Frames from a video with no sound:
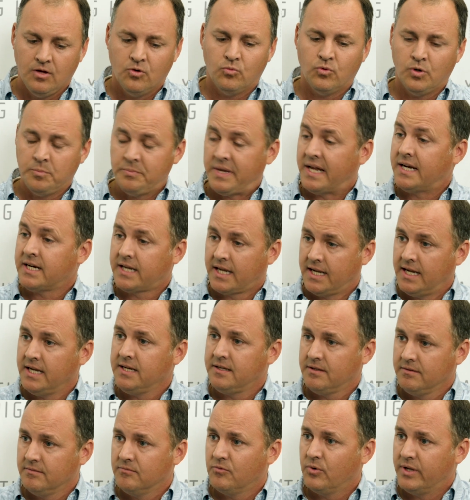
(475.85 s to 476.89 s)
We'll medicate.
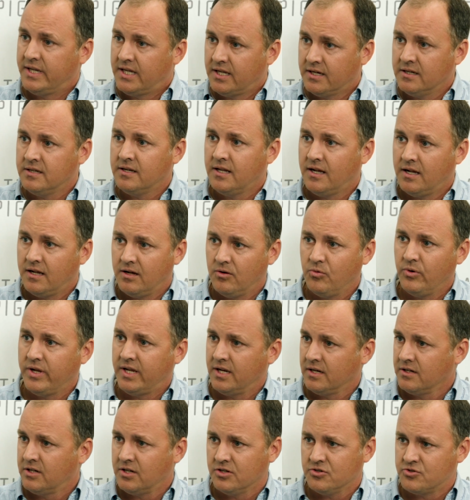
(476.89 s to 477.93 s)
We
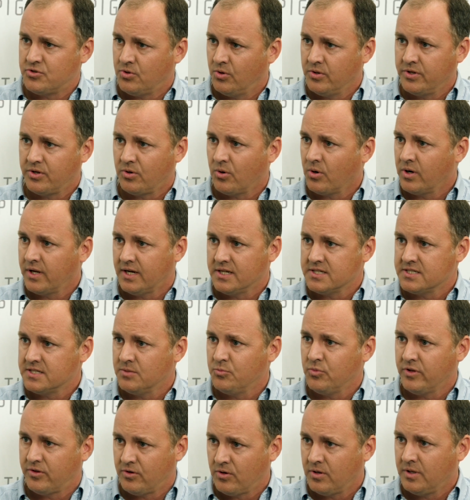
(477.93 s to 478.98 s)
can control the
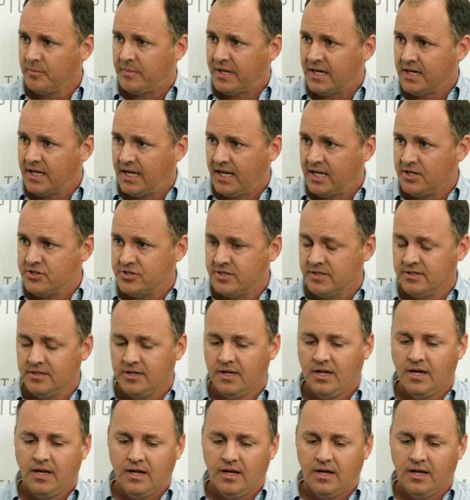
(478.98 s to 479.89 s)
organism with early medication.